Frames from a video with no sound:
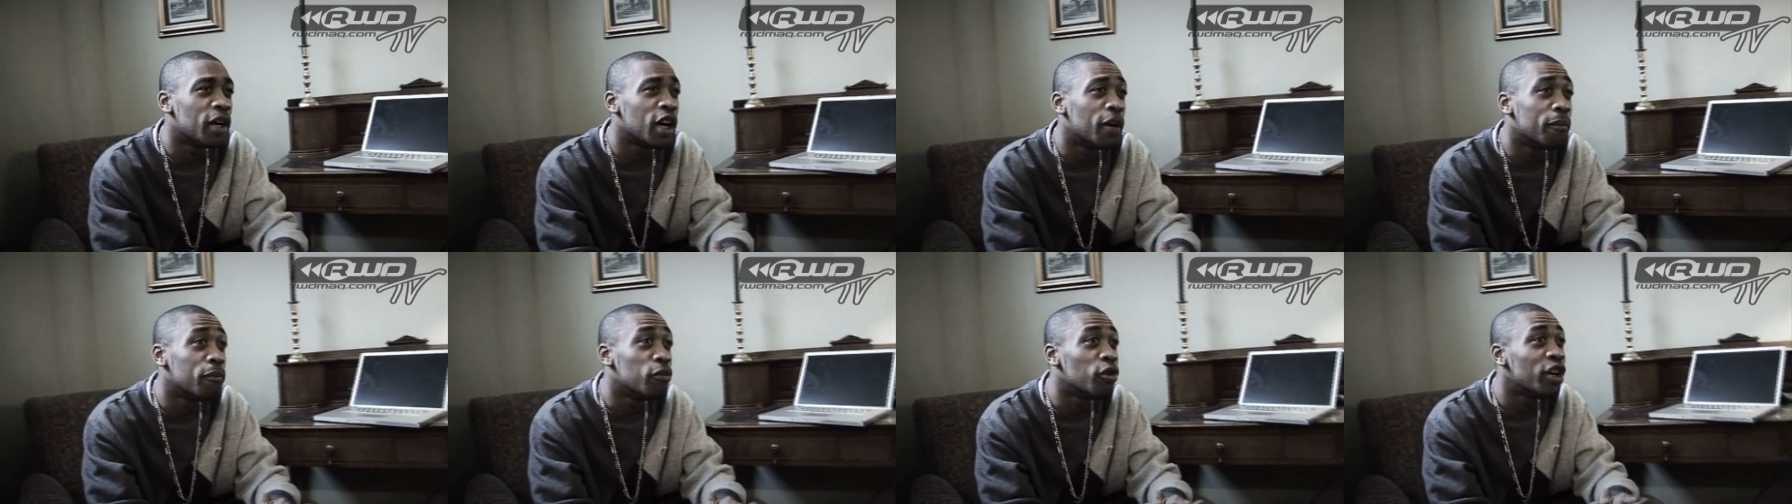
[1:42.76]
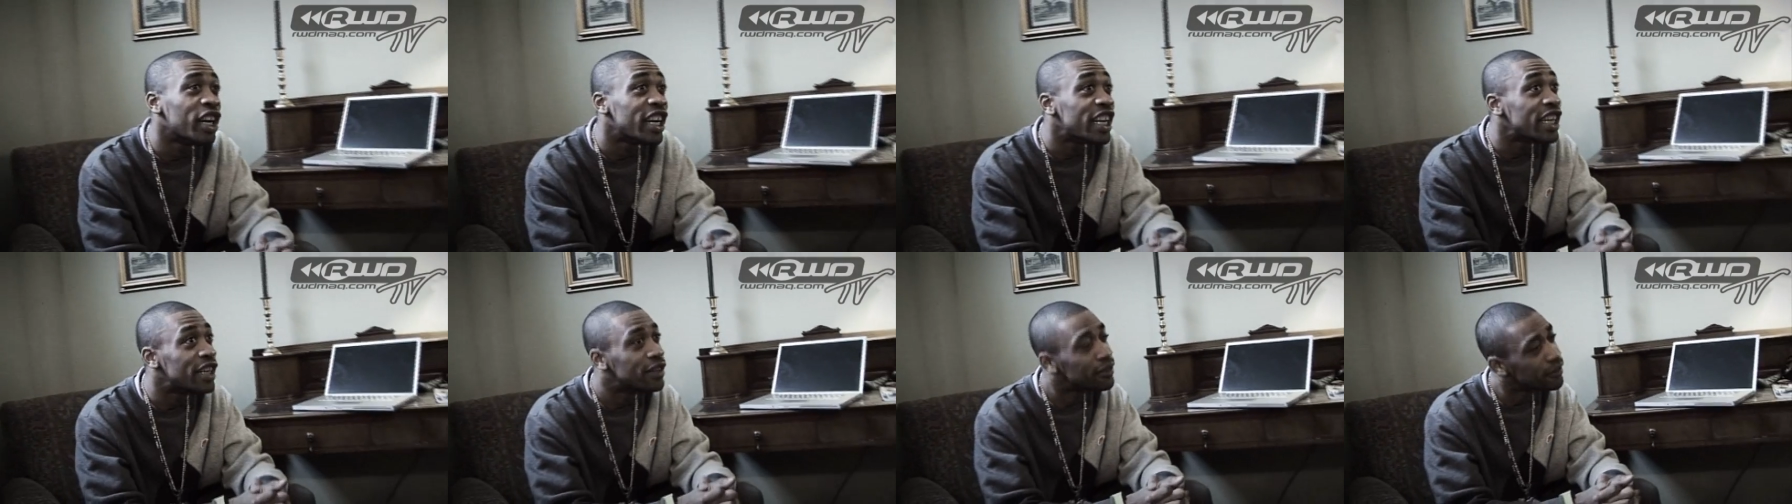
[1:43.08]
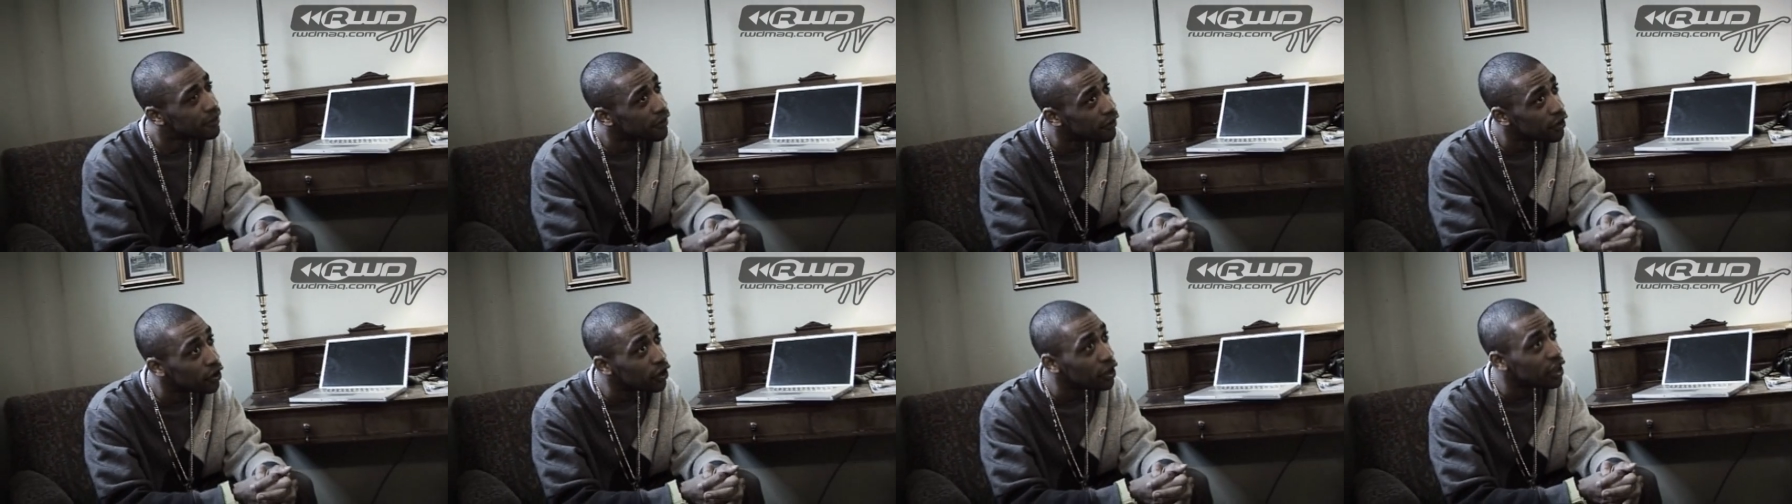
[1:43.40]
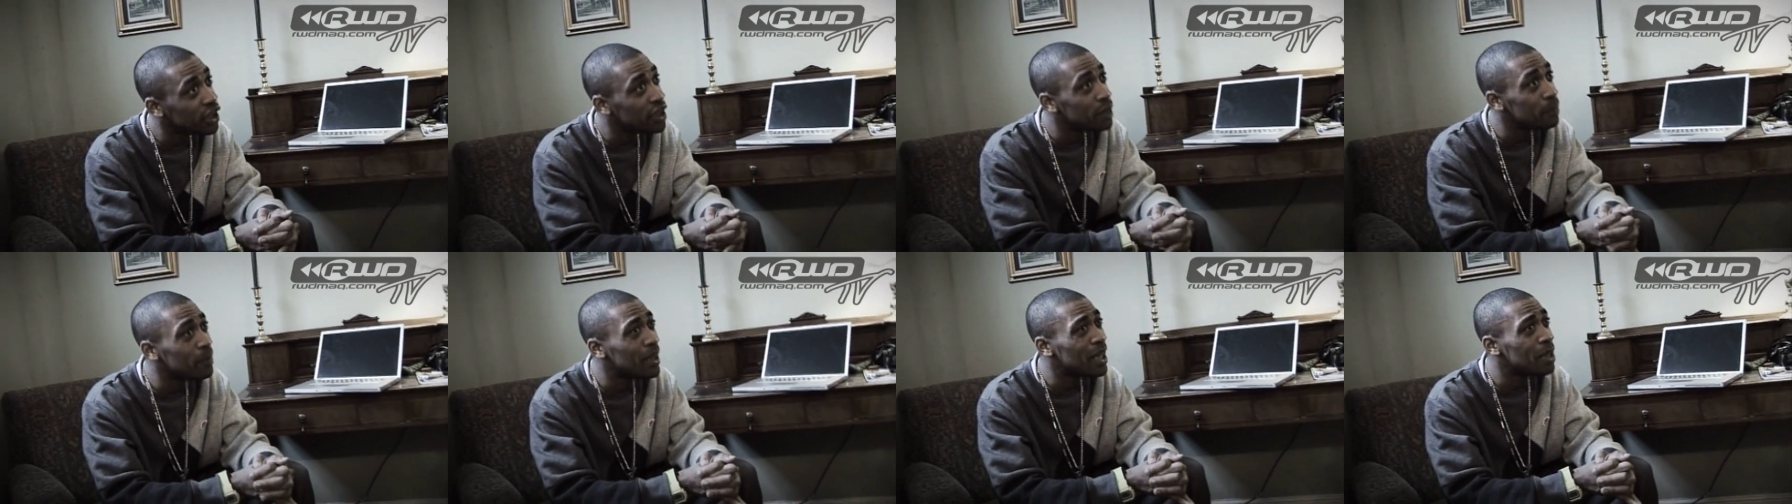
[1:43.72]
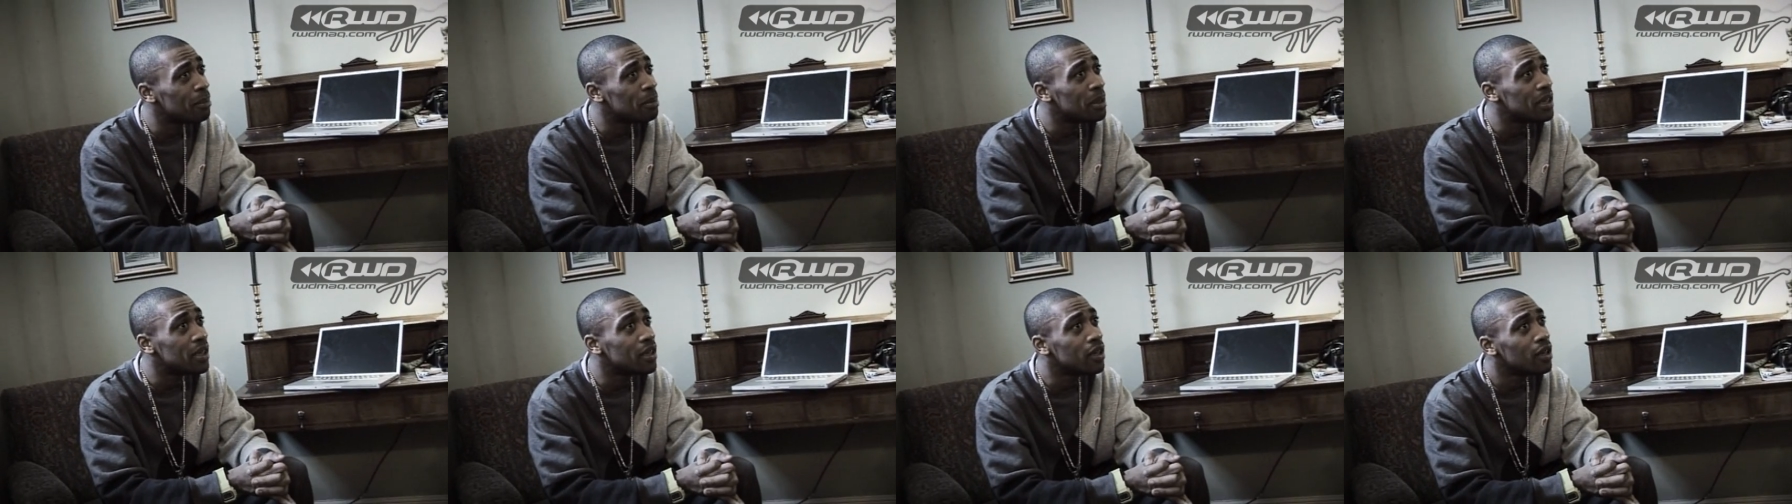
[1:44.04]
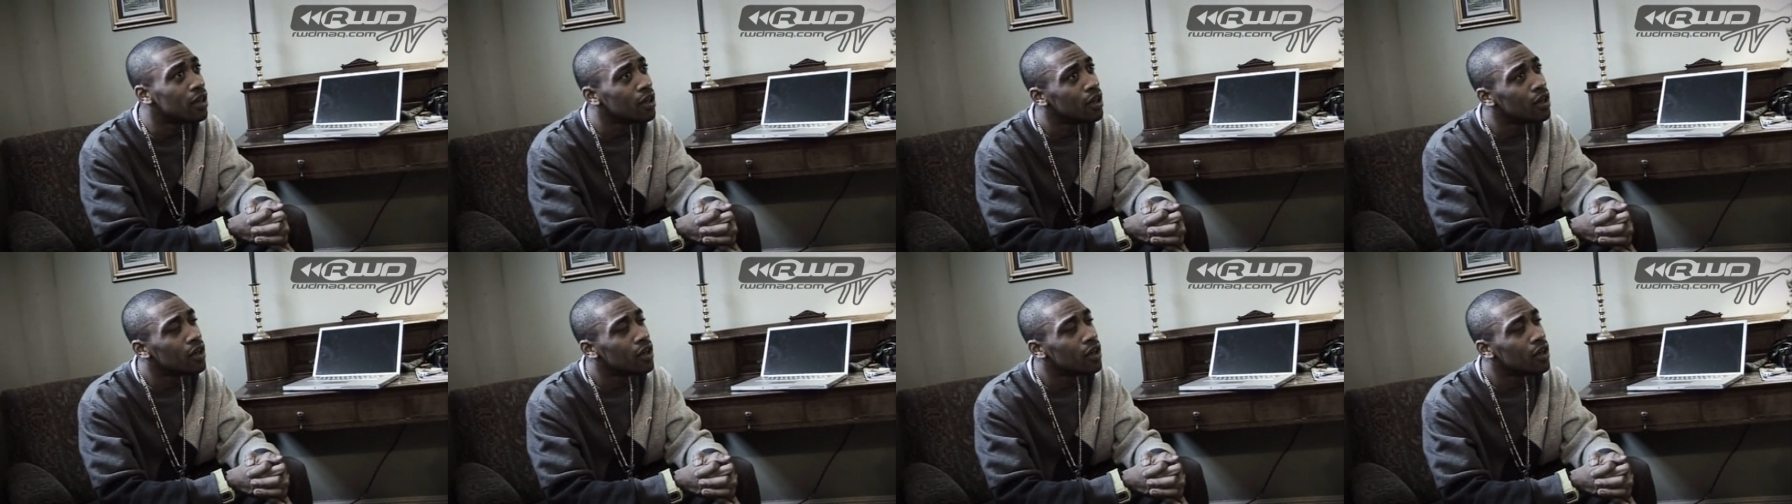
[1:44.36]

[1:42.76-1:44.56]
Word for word: But I'm ready at 30, maybe